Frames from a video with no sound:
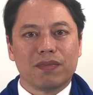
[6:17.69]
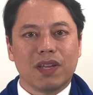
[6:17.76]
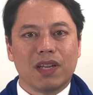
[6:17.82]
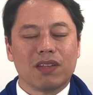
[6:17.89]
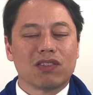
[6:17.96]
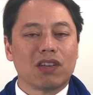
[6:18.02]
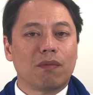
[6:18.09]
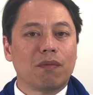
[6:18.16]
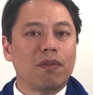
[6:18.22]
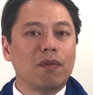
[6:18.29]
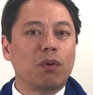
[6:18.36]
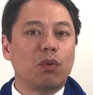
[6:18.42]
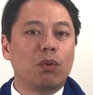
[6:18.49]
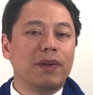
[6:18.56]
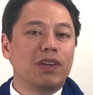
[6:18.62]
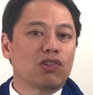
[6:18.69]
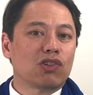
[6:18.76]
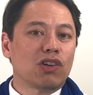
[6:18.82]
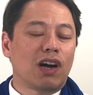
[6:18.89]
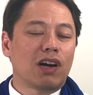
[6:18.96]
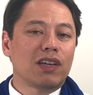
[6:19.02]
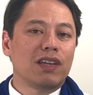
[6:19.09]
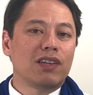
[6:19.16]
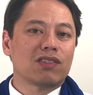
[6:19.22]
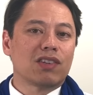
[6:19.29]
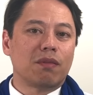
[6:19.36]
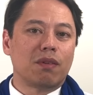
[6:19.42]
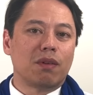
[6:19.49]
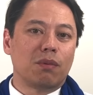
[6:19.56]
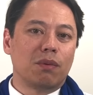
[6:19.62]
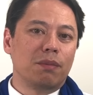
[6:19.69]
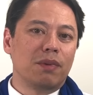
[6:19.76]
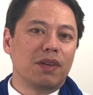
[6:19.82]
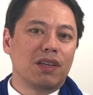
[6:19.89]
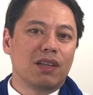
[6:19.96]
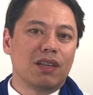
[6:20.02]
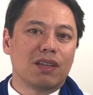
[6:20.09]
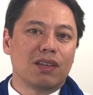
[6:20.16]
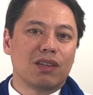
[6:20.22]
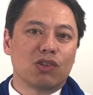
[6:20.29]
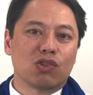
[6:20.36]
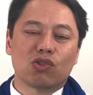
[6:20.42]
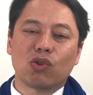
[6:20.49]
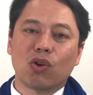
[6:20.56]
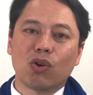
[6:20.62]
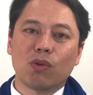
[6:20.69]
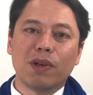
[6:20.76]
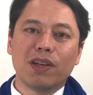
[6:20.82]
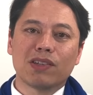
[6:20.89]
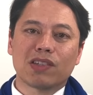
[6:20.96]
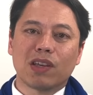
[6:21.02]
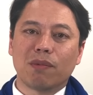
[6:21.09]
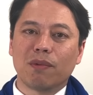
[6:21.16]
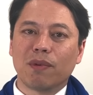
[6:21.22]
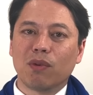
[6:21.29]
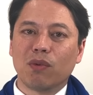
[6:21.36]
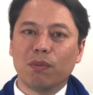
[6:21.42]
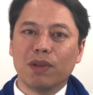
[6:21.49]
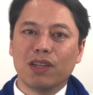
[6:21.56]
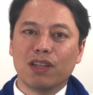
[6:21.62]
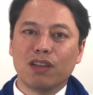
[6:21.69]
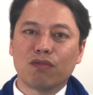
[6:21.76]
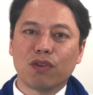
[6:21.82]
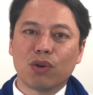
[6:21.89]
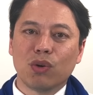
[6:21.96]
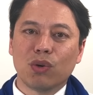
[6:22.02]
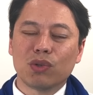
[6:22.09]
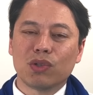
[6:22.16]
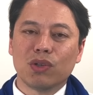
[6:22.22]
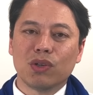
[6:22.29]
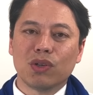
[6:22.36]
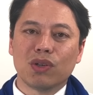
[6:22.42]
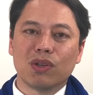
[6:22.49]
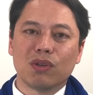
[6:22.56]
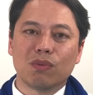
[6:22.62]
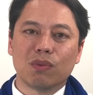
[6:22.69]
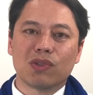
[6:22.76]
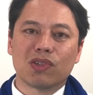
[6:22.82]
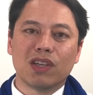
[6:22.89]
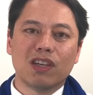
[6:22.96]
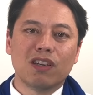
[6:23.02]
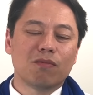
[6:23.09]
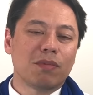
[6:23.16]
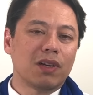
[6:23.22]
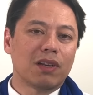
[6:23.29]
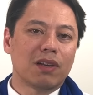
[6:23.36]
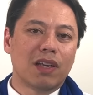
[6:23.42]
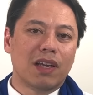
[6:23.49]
And some of it will be shocking, some of it will be disturbing, some of it will be difficult to receive, but